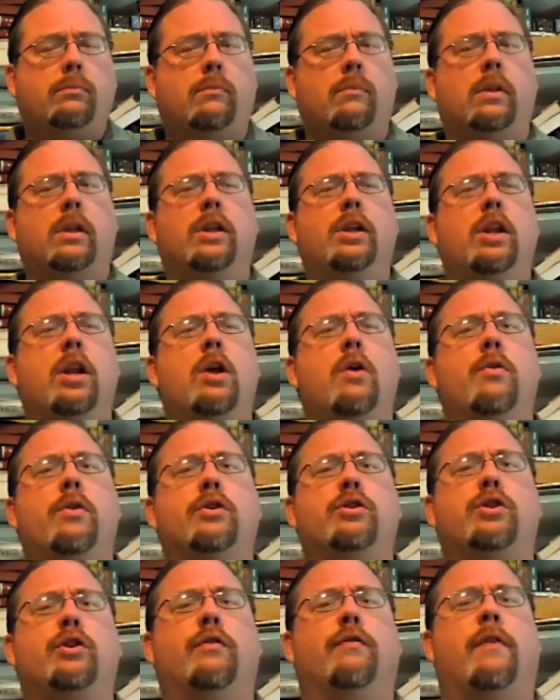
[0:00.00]
you know, the
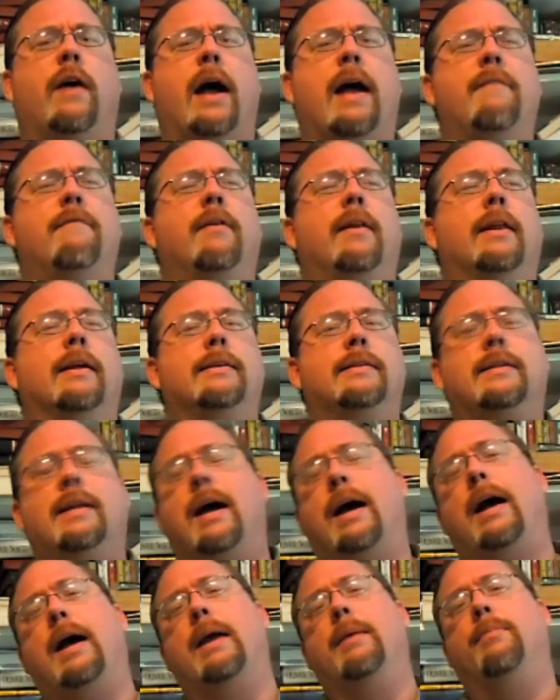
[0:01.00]
survivalist
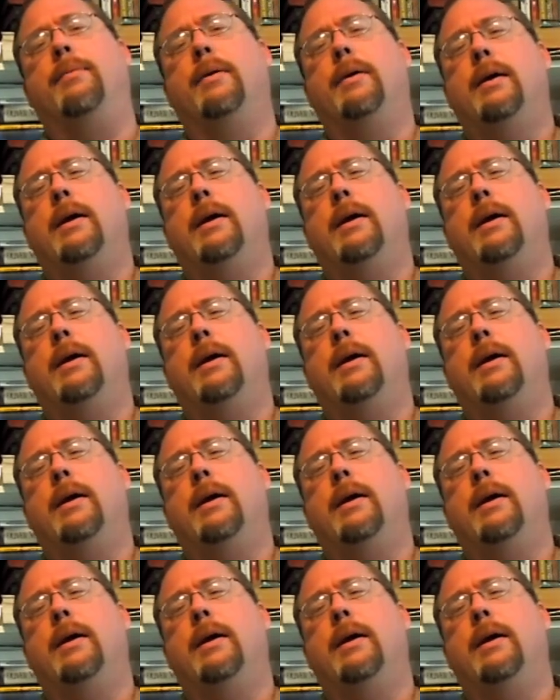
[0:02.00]
type